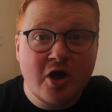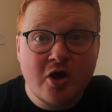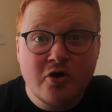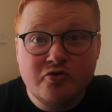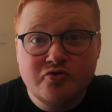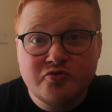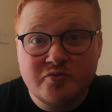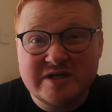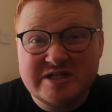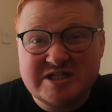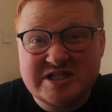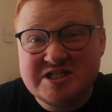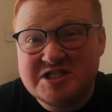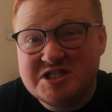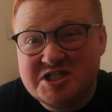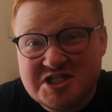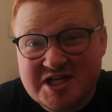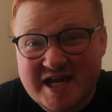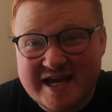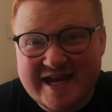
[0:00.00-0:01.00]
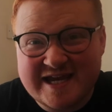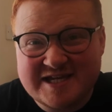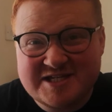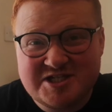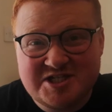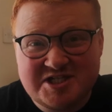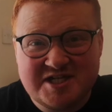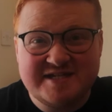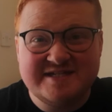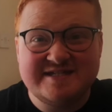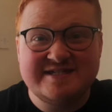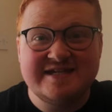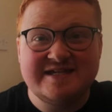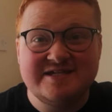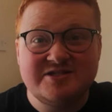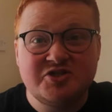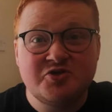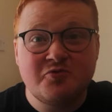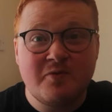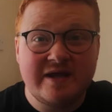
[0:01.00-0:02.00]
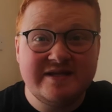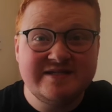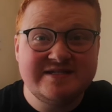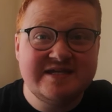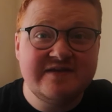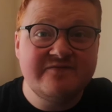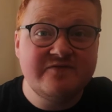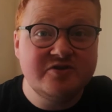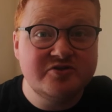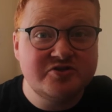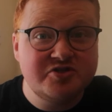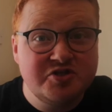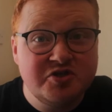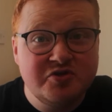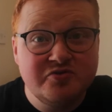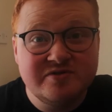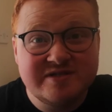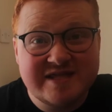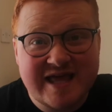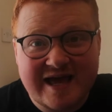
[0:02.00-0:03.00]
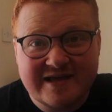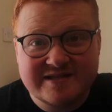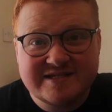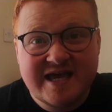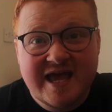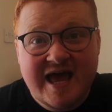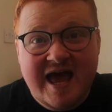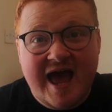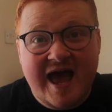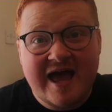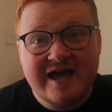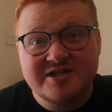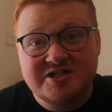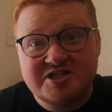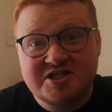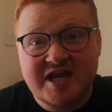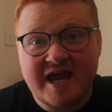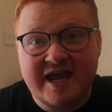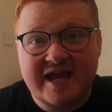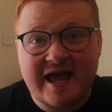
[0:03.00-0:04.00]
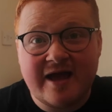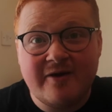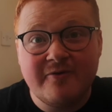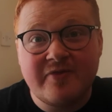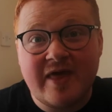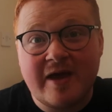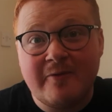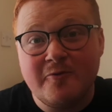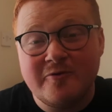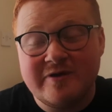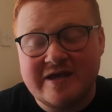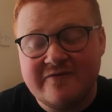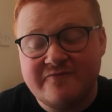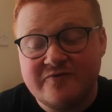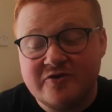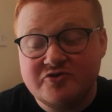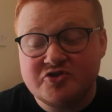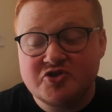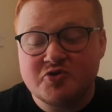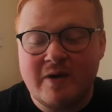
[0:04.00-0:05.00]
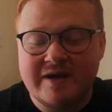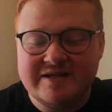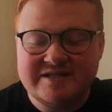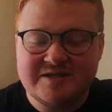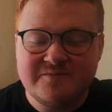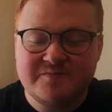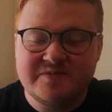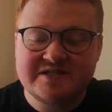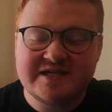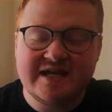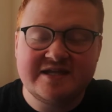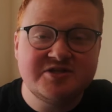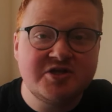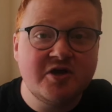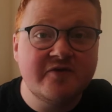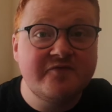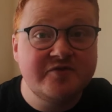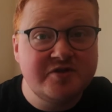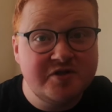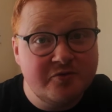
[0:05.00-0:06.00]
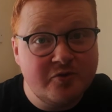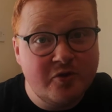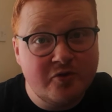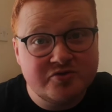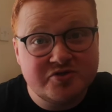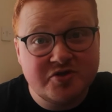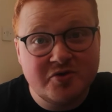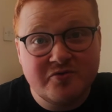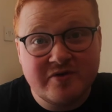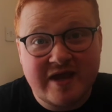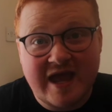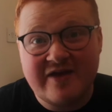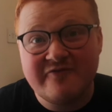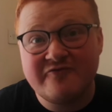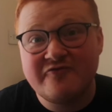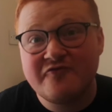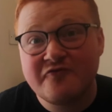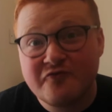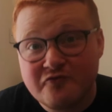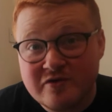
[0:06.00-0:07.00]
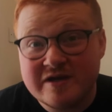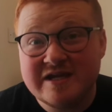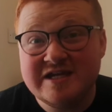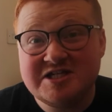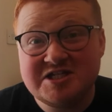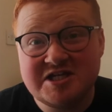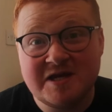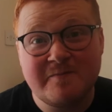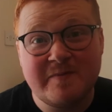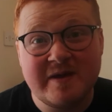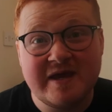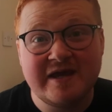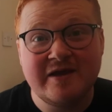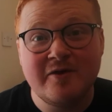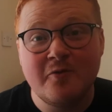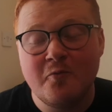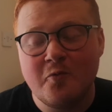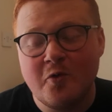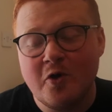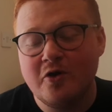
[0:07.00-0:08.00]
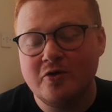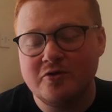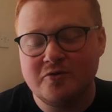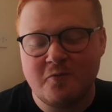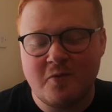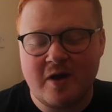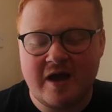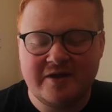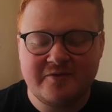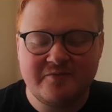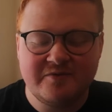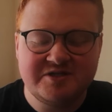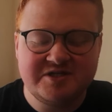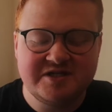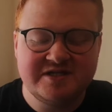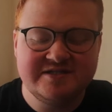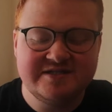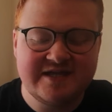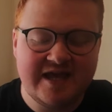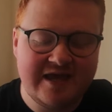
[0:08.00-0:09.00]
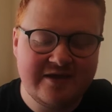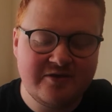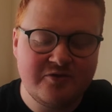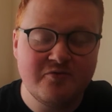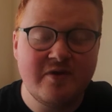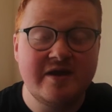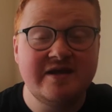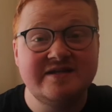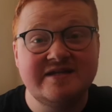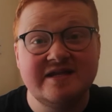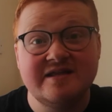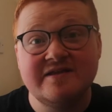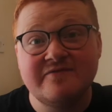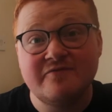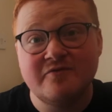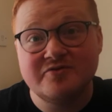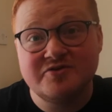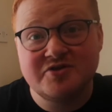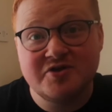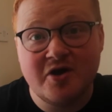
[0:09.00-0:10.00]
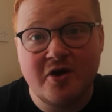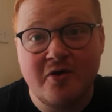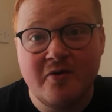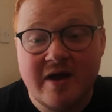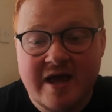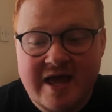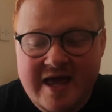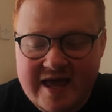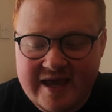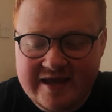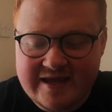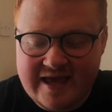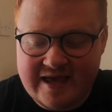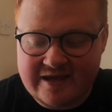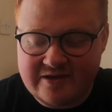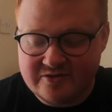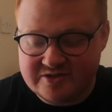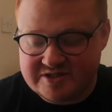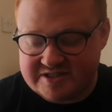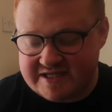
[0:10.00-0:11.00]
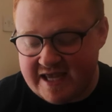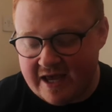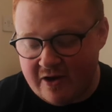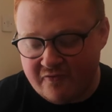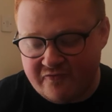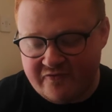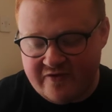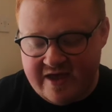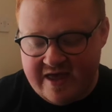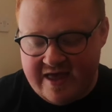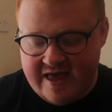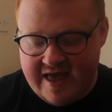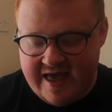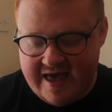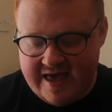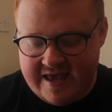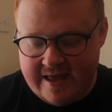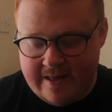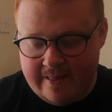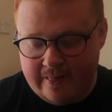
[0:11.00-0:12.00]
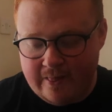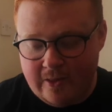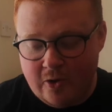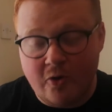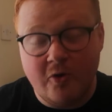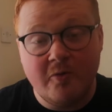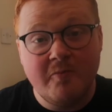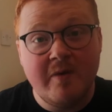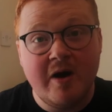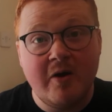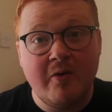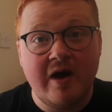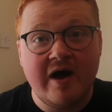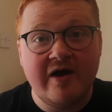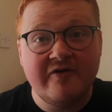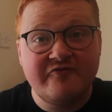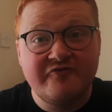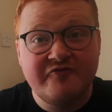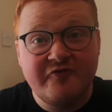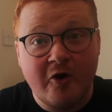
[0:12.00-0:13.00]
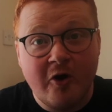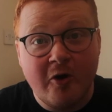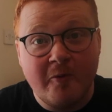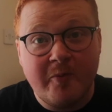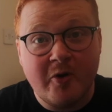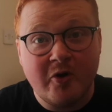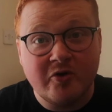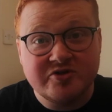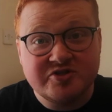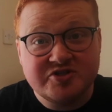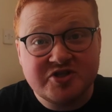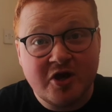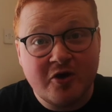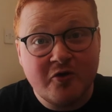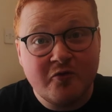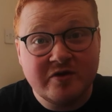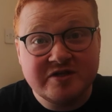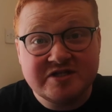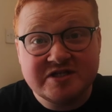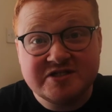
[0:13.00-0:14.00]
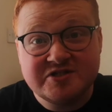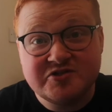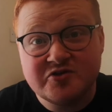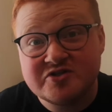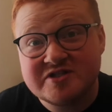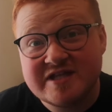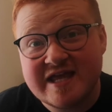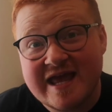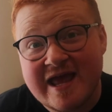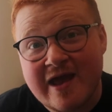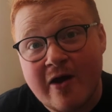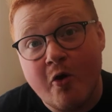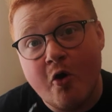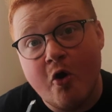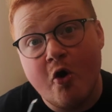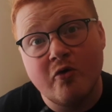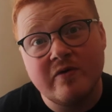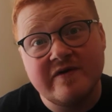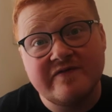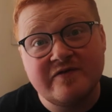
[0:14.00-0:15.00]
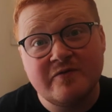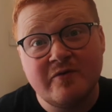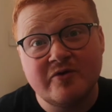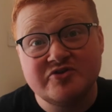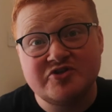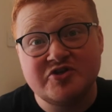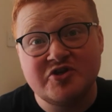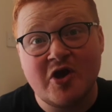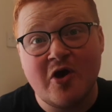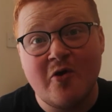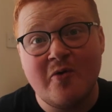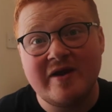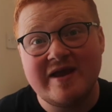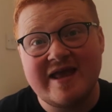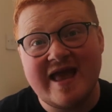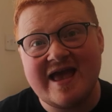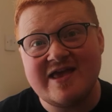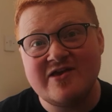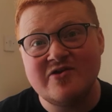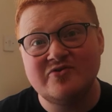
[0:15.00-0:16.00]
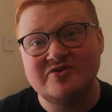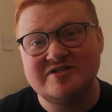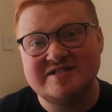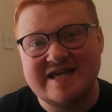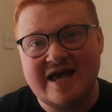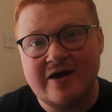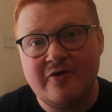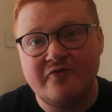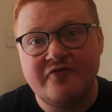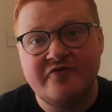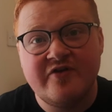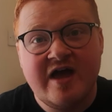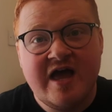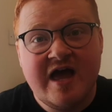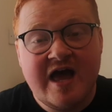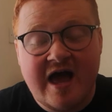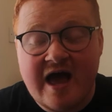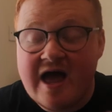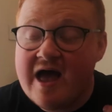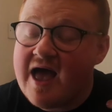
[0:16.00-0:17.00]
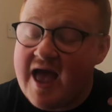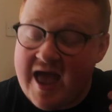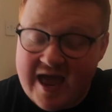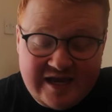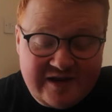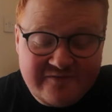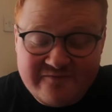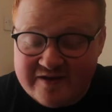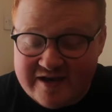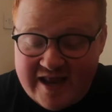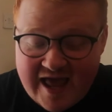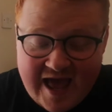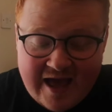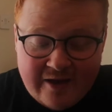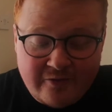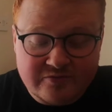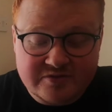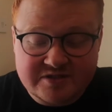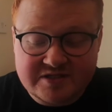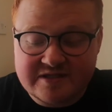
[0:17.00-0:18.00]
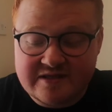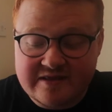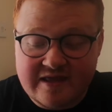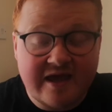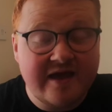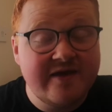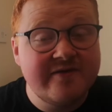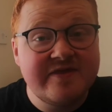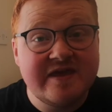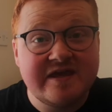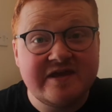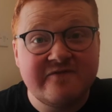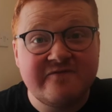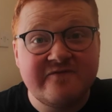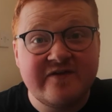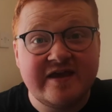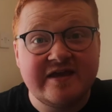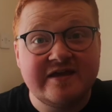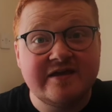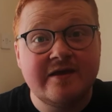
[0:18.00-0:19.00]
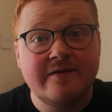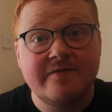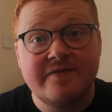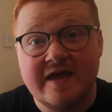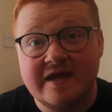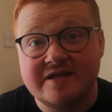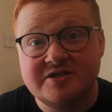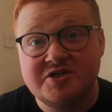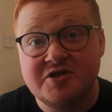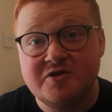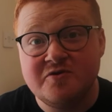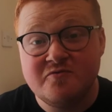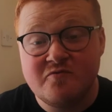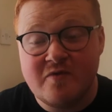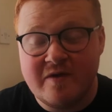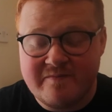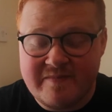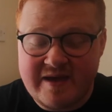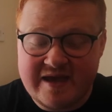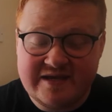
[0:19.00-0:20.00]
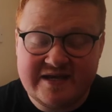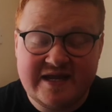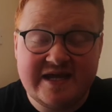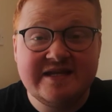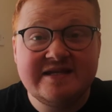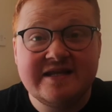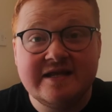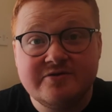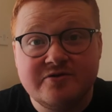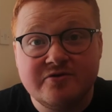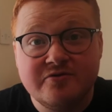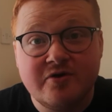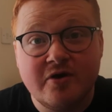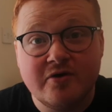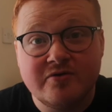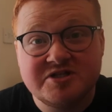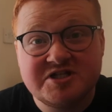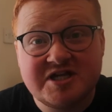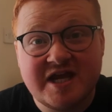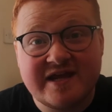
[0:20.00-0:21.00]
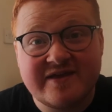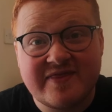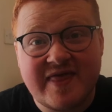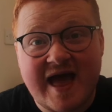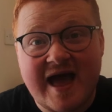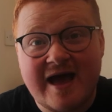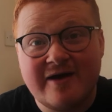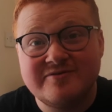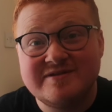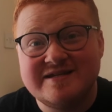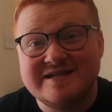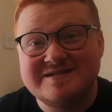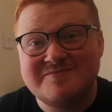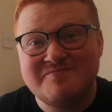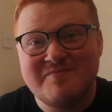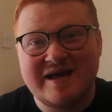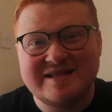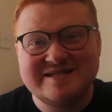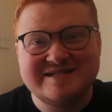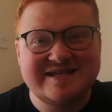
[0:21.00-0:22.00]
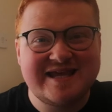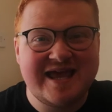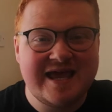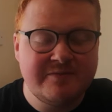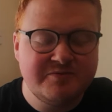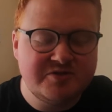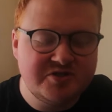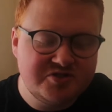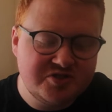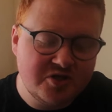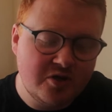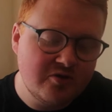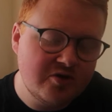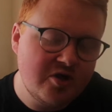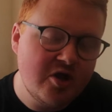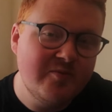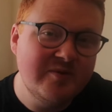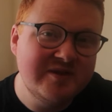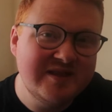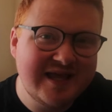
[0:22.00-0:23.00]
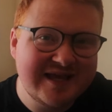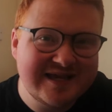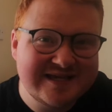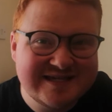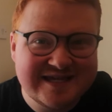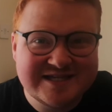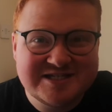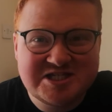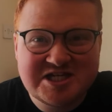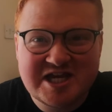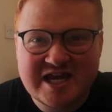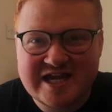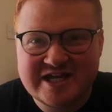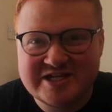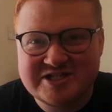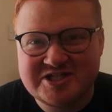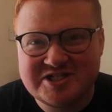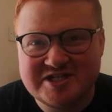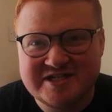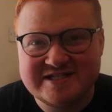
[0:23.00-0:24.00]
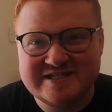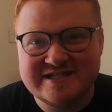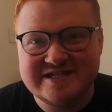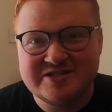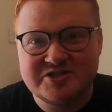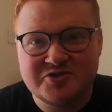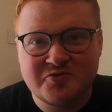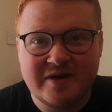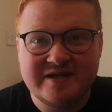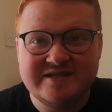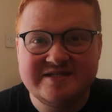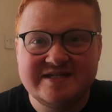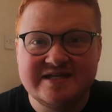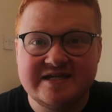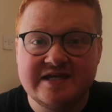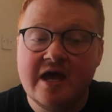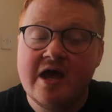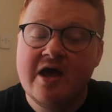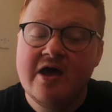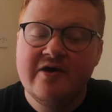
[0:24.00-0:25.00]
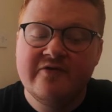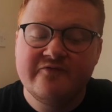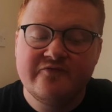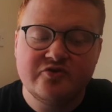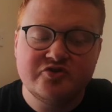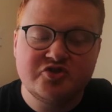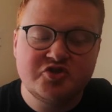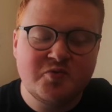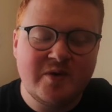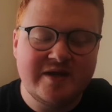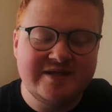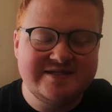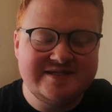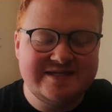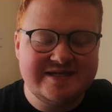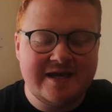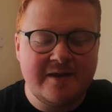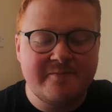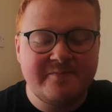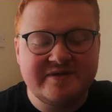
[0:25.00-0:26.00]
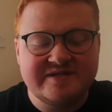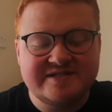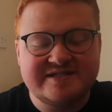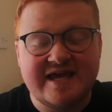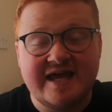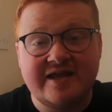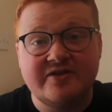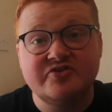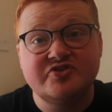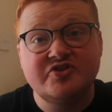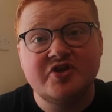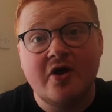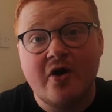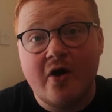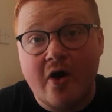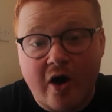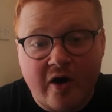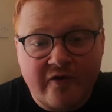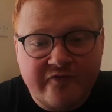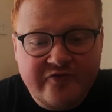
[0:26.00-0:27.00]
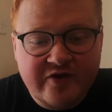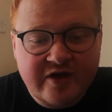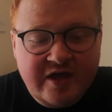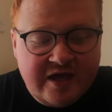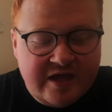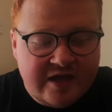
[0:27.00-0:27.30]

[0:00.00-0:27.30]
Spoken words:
code, which is JSGC20. If you just use that at checkout, that will give you 20% off, and you'll also get free shipping worldwide, which is a great deal if you want to go and get yourself a Lawnmower 4.0, which is just here, or if you want to go and get yourself anything else that you think that you may need, then do go and check that out. It's manscaped.com, and like I said, JSGC20 for 20% off.